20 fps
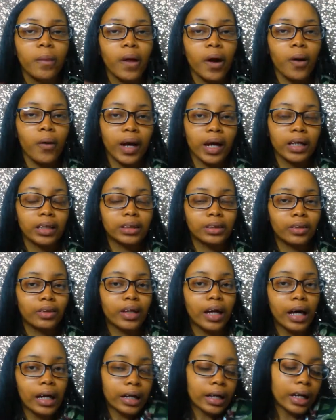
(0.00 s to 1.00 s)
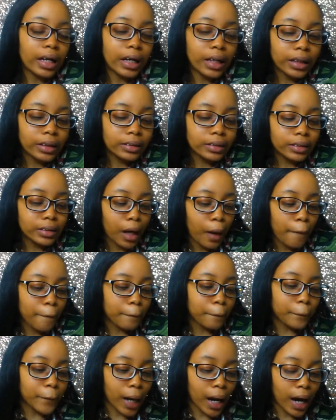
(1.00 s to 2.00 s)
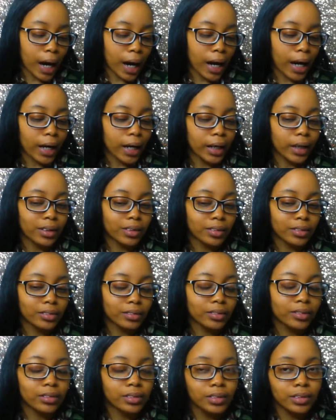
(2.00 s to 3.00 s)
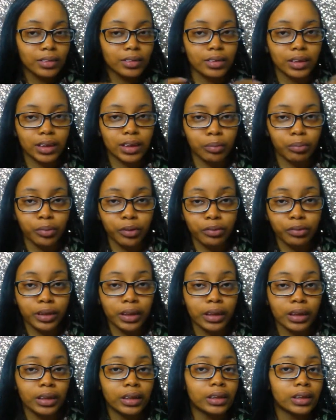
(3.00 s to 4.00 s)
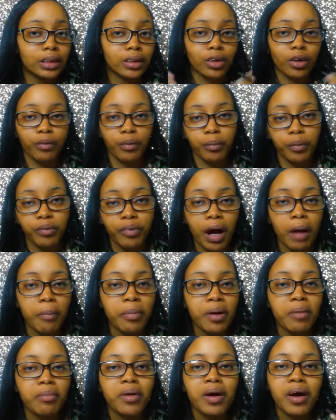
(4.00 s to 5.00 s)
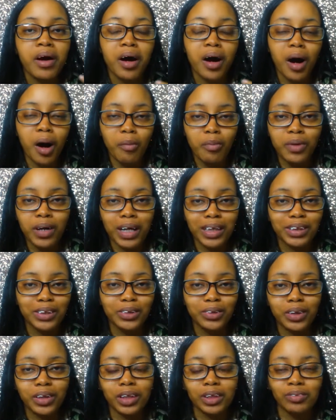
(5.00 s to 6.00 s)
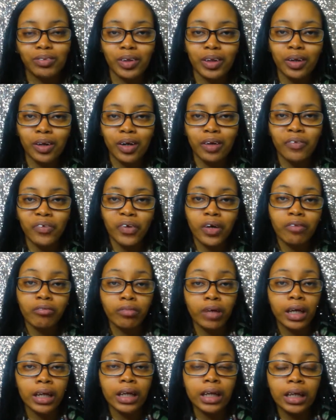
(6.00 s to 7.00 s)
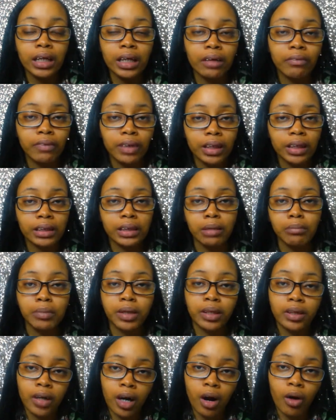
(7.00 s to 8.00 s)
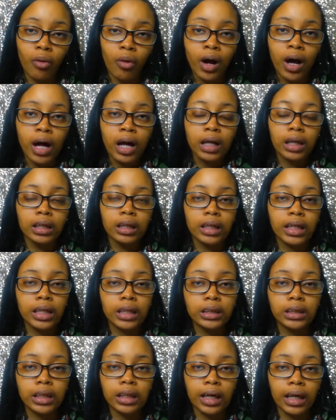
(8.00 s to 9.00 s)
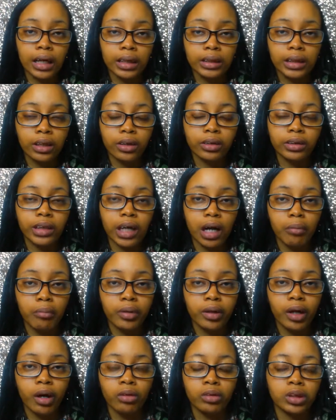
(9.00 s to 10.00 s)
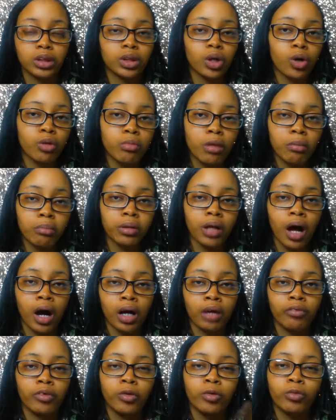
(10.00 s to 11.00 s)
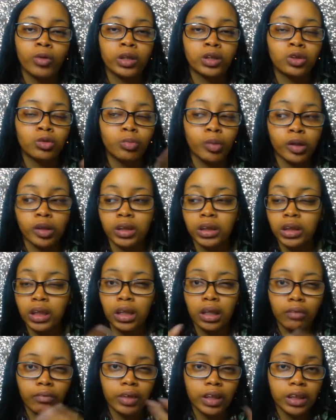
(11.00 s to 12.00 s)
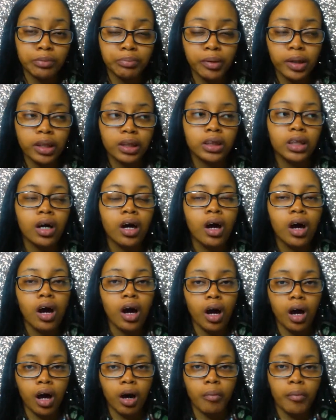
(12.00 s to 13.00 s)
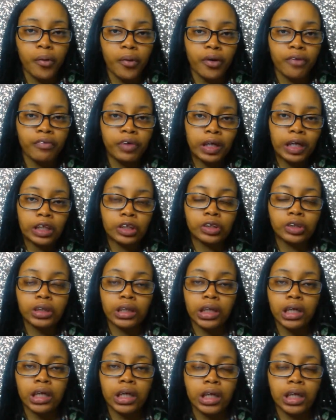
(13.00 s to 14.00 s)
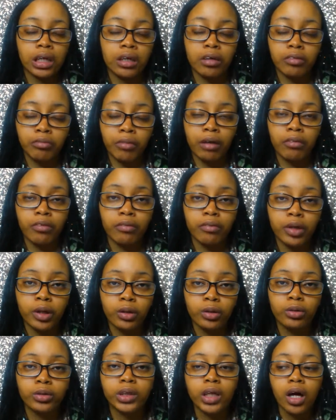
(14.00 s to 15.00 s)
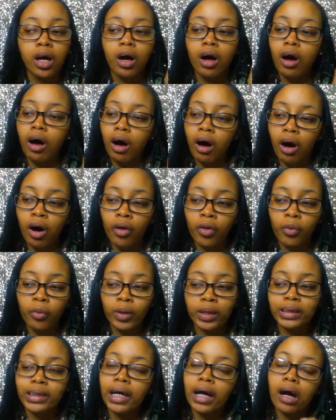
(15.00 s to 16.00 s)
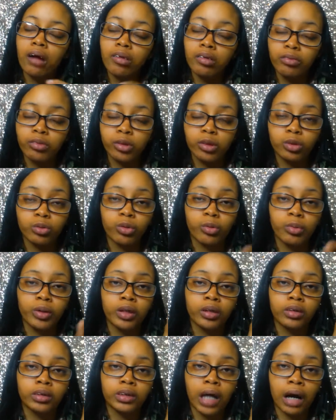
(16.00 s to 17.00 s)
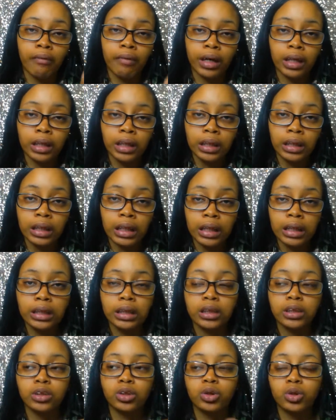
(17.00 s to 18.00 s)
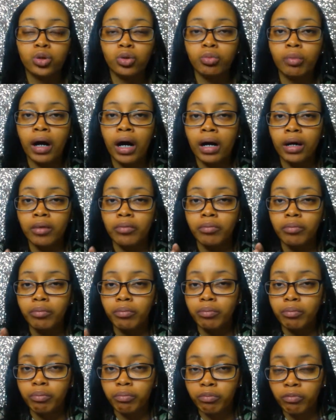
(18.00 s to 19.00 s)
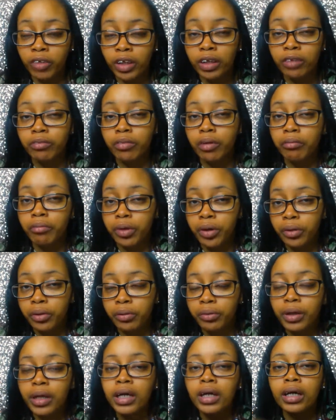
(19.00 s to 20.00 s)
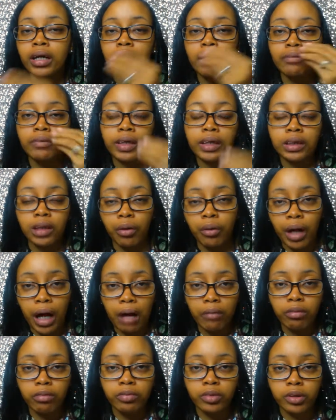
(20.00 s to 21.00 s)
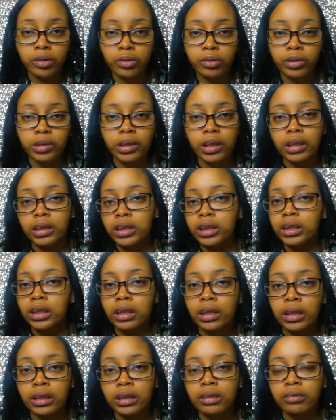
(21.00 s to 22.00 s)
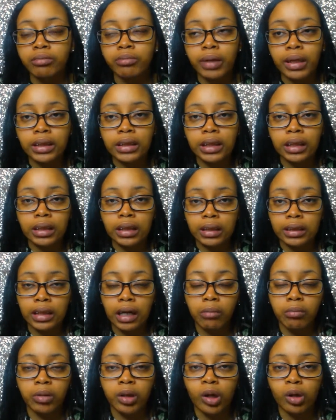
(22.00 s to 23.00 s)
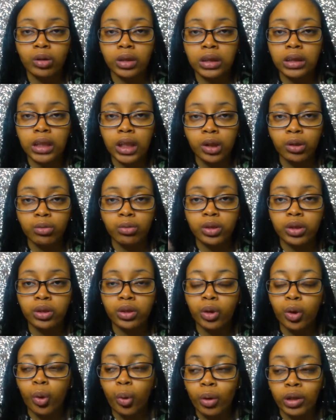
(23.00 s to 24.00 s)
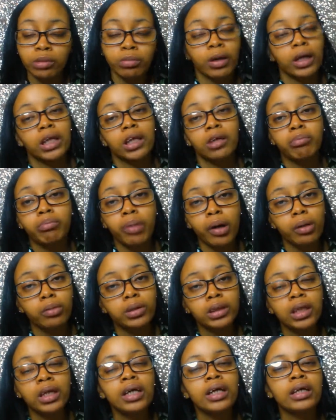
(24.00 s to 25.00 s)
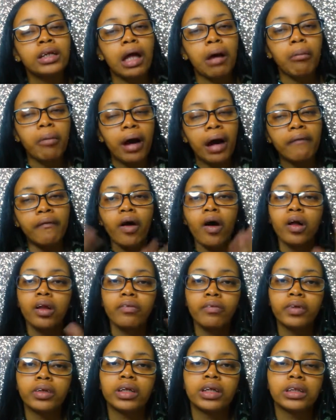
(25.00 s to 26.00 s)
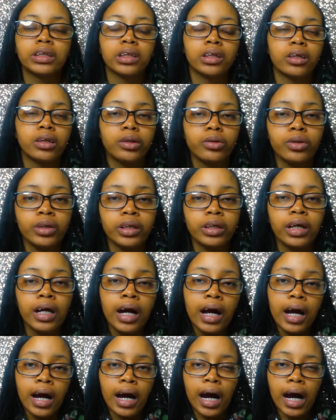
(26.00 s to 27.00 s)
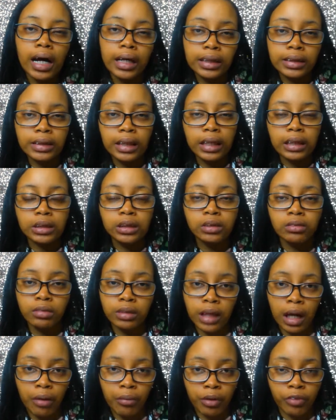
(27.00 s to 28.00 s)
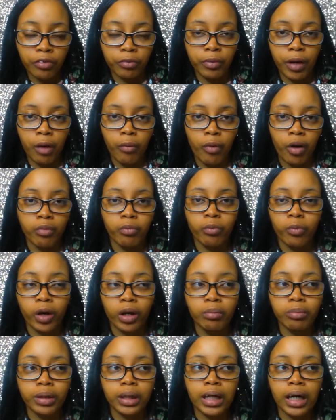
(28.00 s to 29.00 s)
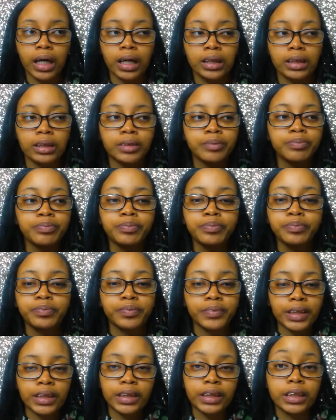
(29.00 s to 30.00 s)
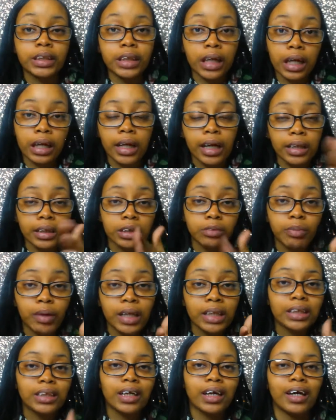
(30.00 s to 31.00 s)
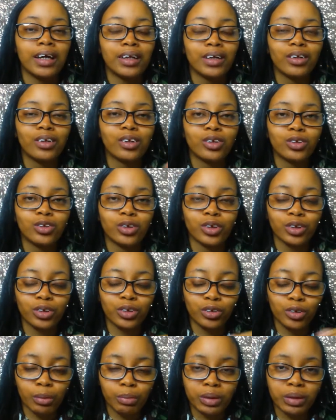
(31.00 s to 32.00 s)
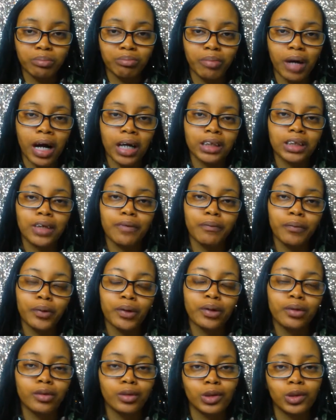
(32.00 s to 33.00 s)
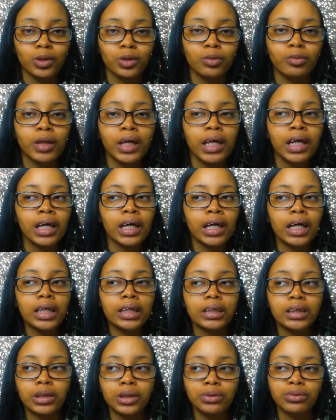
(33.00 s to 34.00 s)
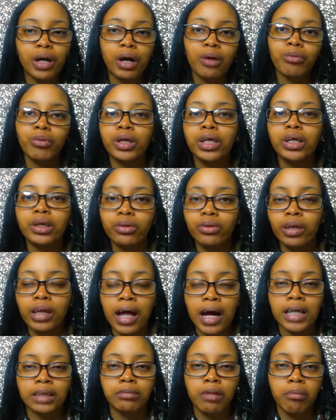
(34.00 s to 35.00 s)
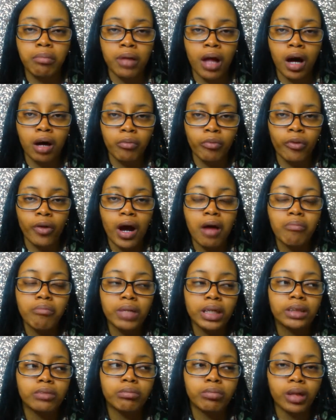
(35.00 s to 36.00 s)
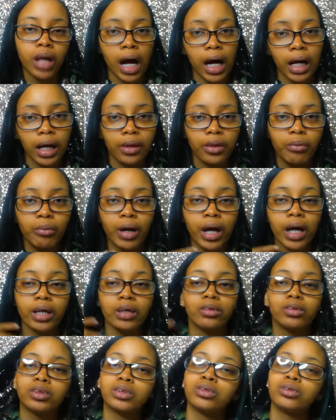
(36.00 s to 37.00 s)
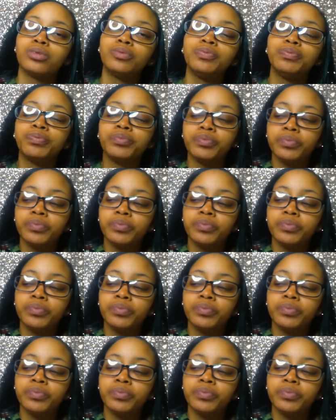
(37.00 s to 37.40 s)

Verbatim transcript: Okay, so that ends my December reads, November wrap-up. I hope you guys enjoyed this video. If you have read any of these, let me know. Links, like I said, are down below. Just go to my blog if you want to purchase any of these books, um, or if you're interested in any of my reviews. All the ones that have reviews will be directly linked to my written review. If they don't have reviews, then just click the basic link down below to take you to the corresponding post that will have all of the links included. I decided to do it that way from now on, one, because there's just not a lot of space in the, the description box for YouTube, and two, I want to utilize my blog more. I miss blogging the way I used to.